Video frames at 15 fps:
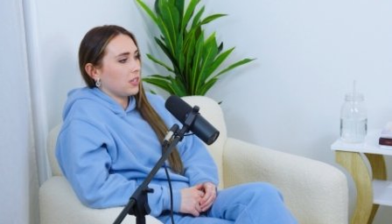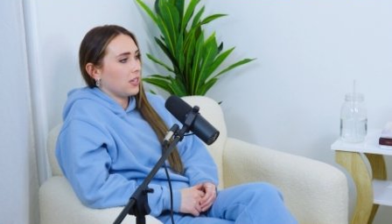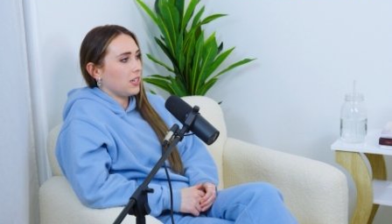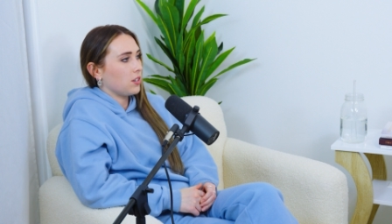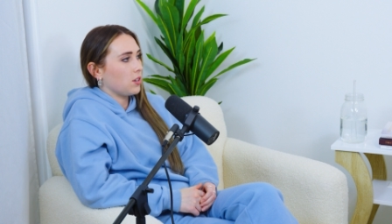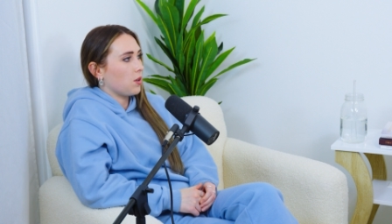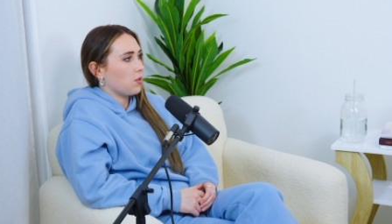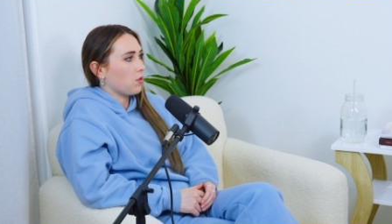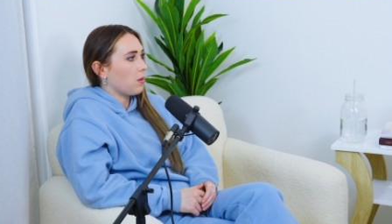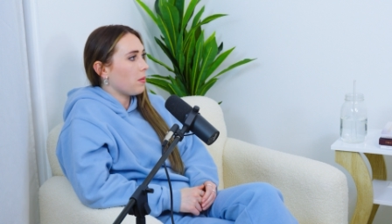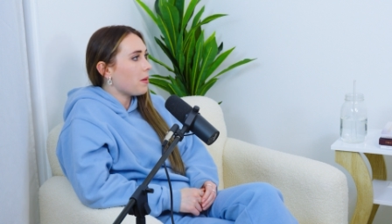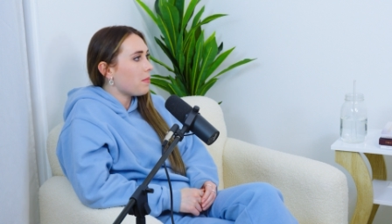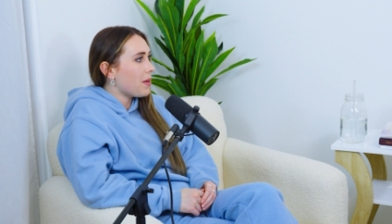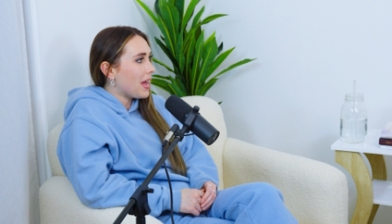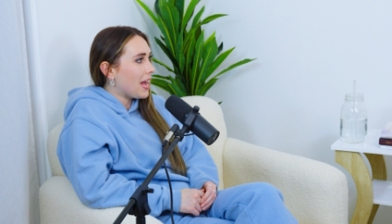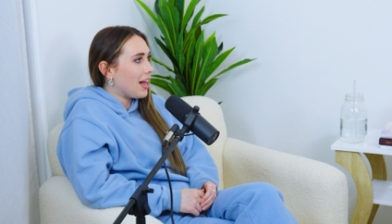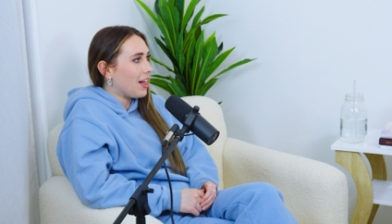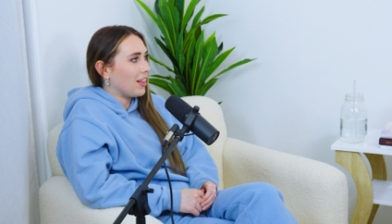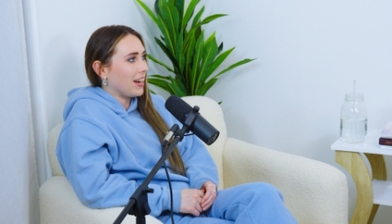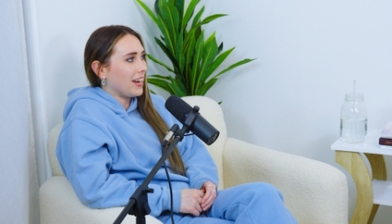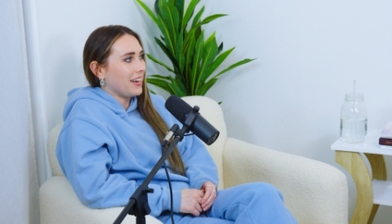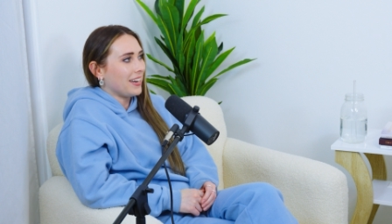I need to go through all my mail,
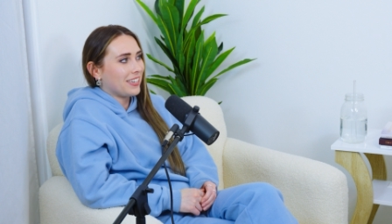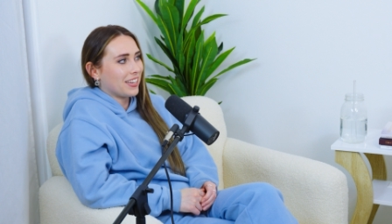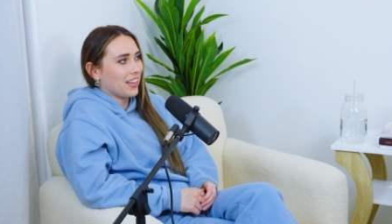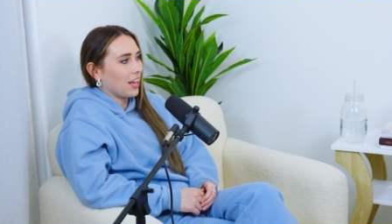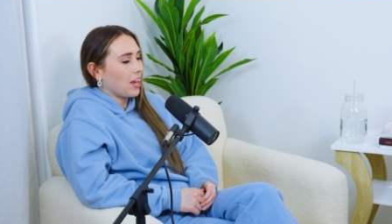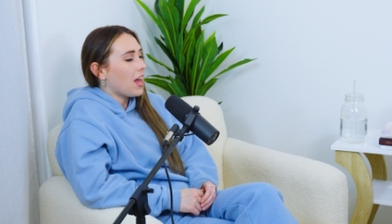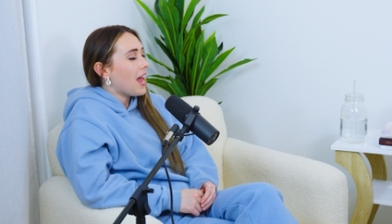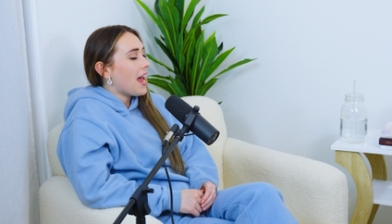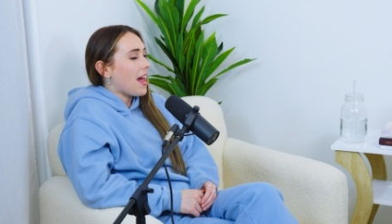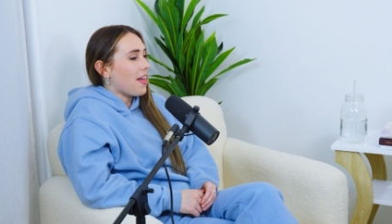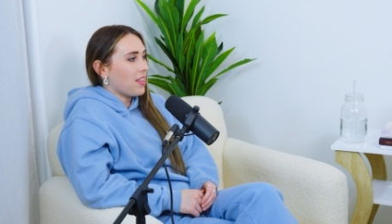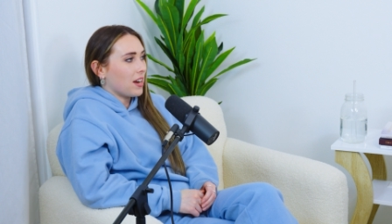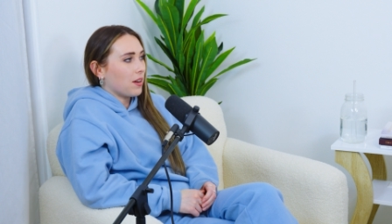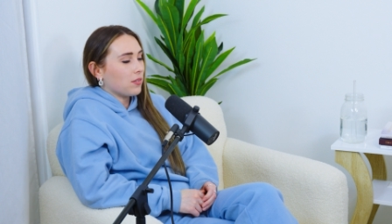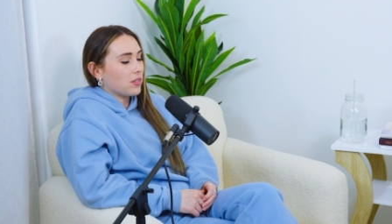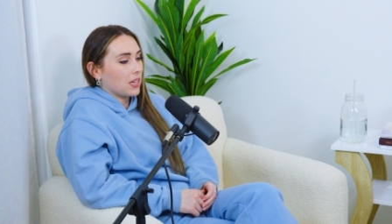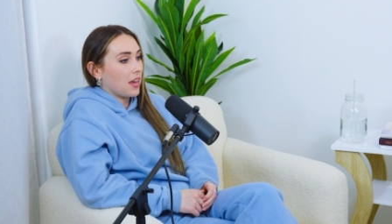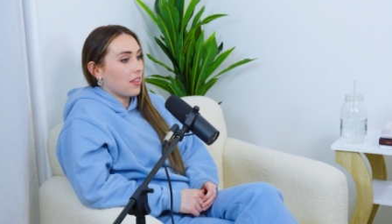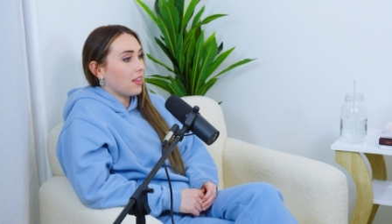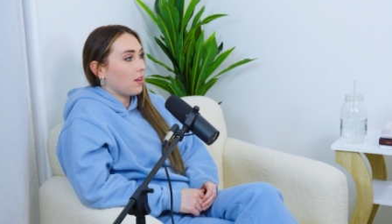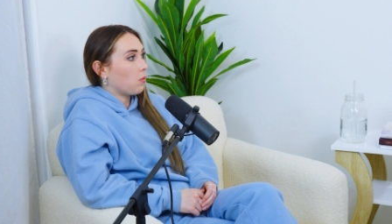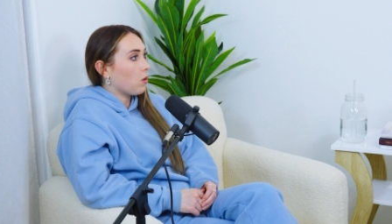and I need to and then I was like,
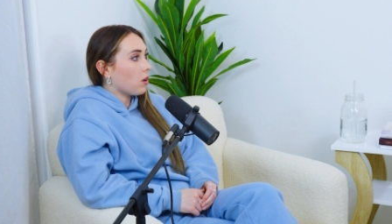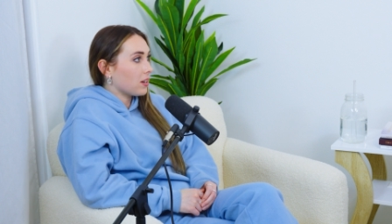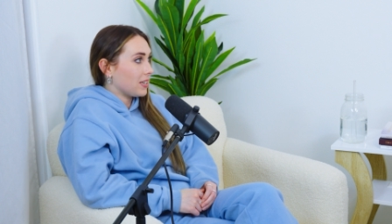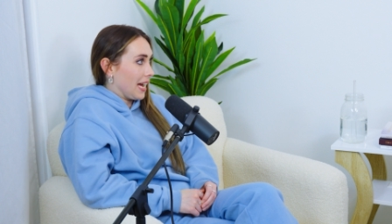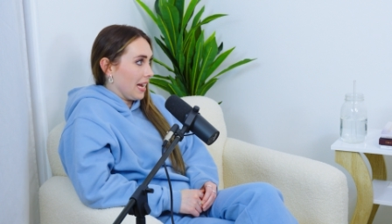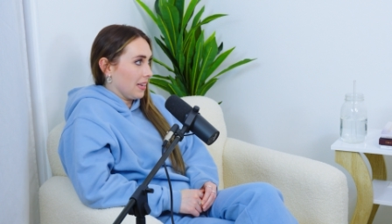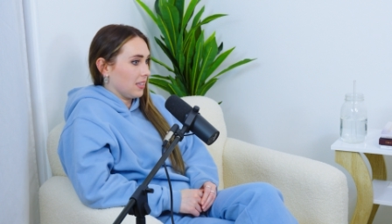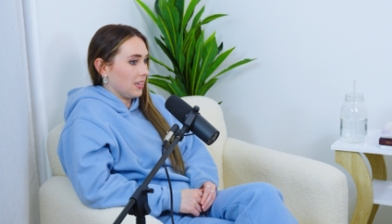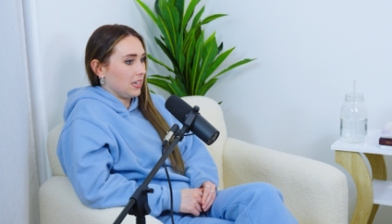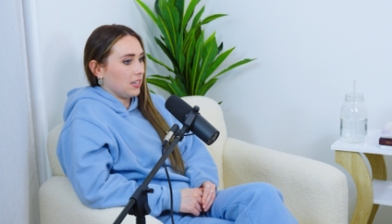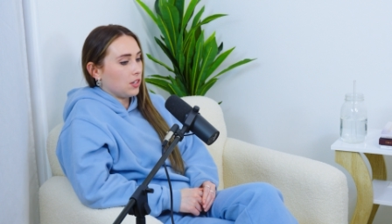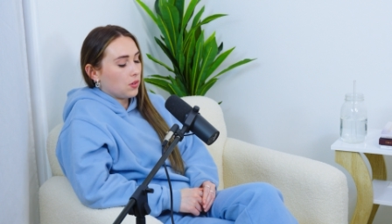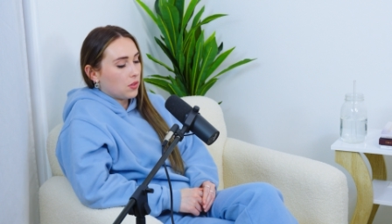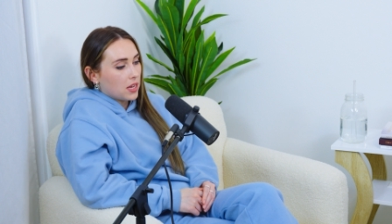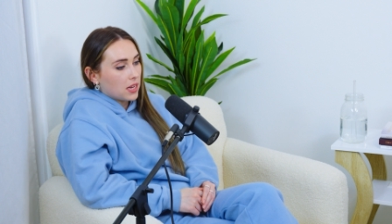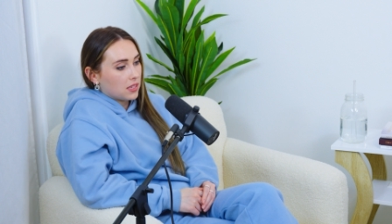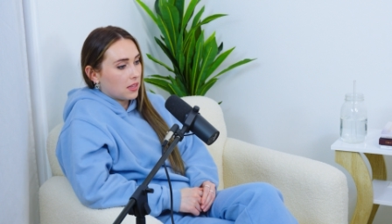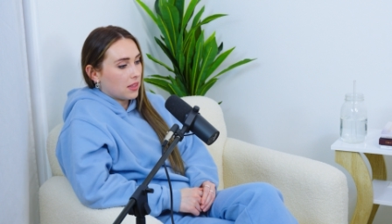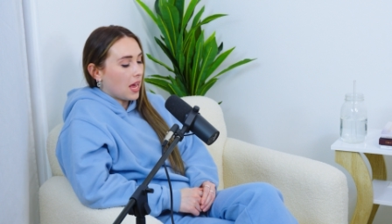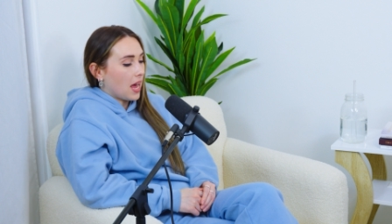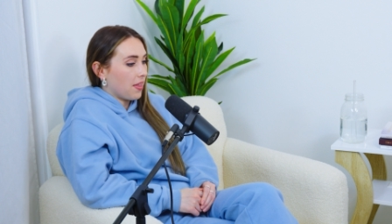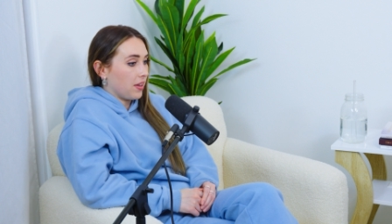and then work tasks. I need to do this
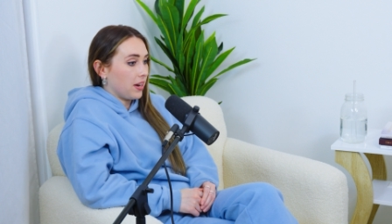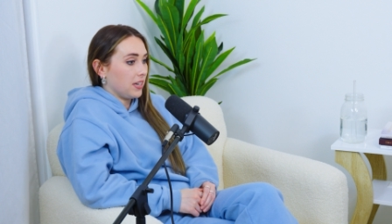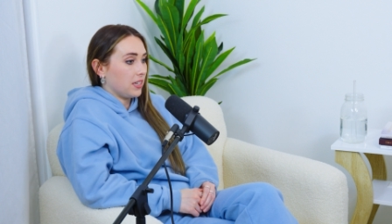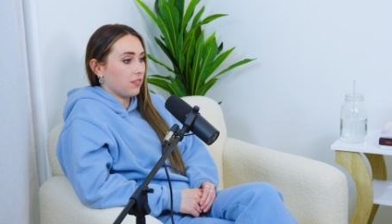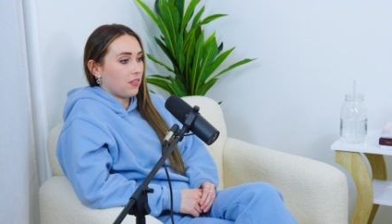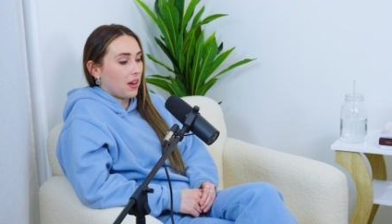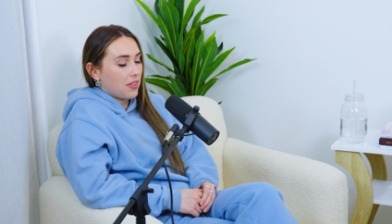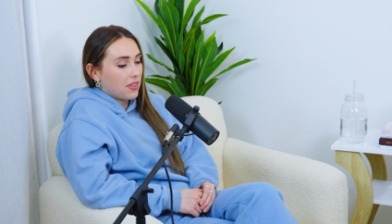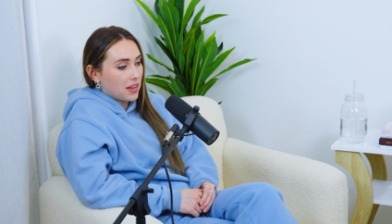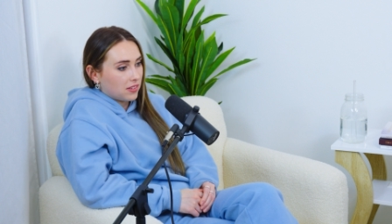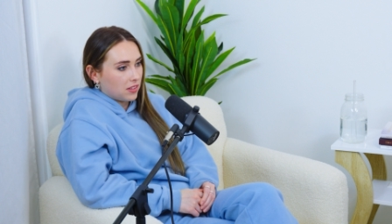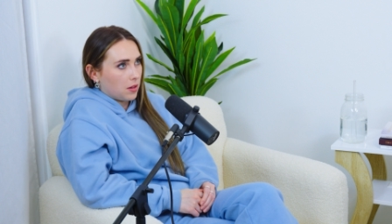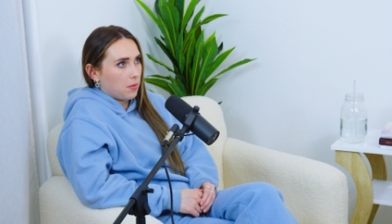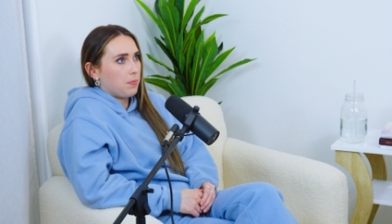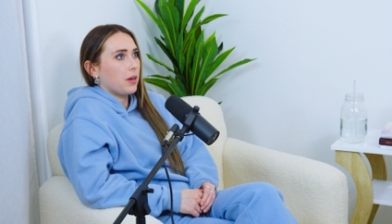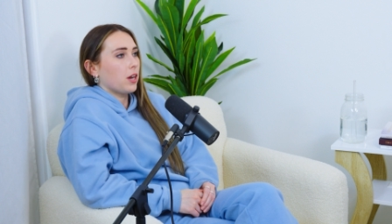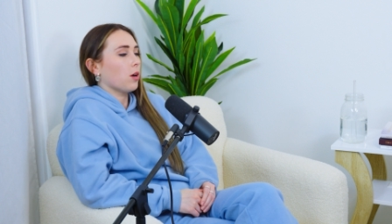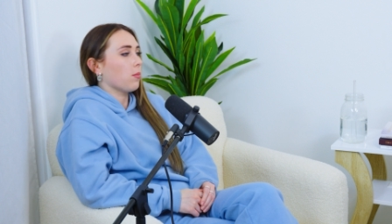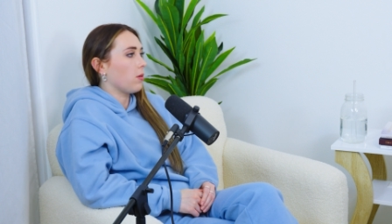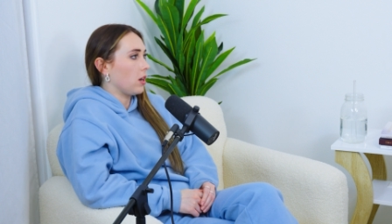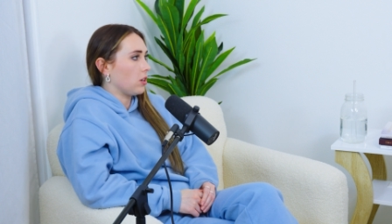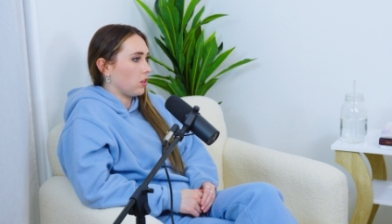and that, and then I need to find this, and then bigger
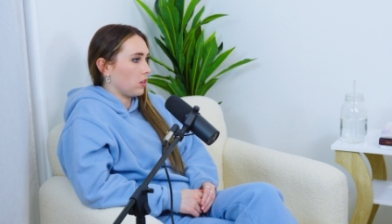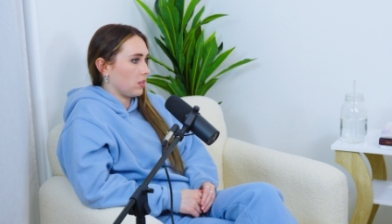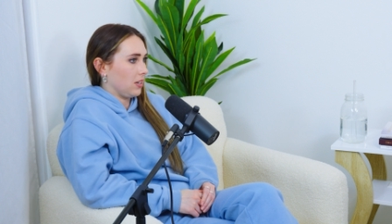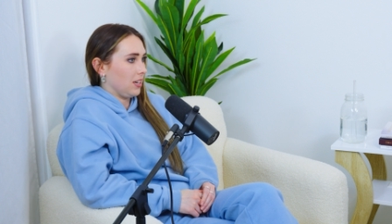projects.